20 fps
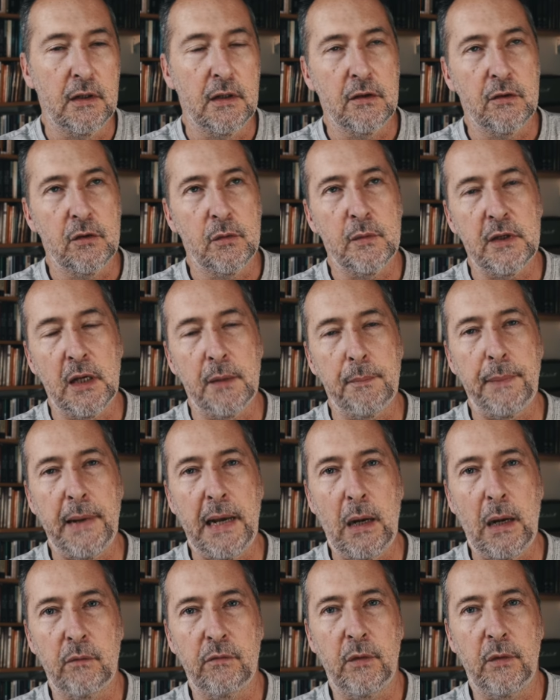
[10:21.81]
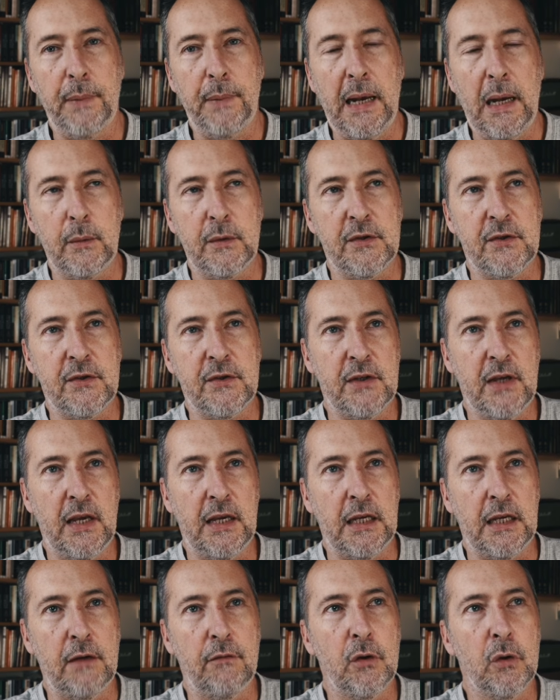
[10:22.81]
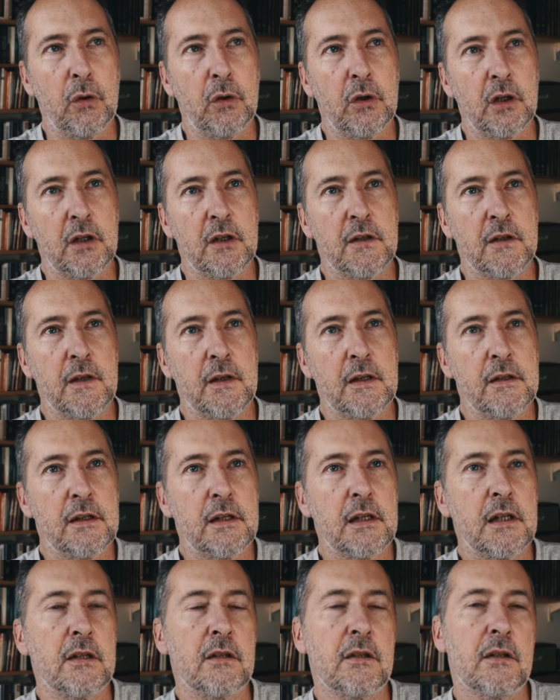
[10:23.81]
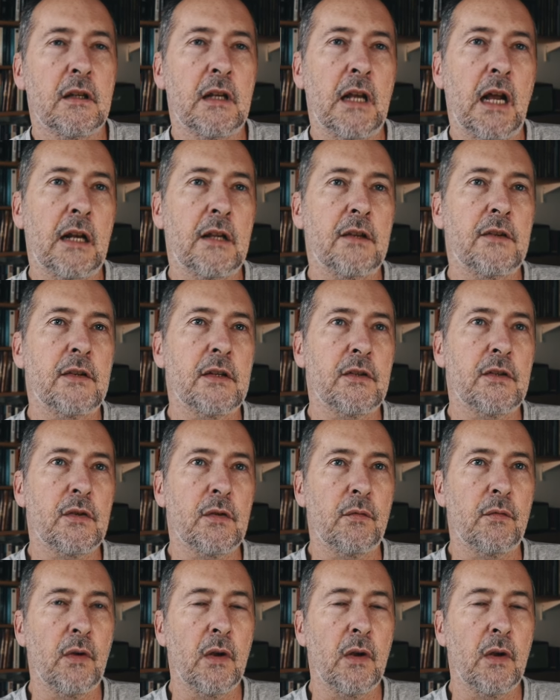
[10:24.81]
It's almost like power for power's sake. If you look at Kaczynski's analysis of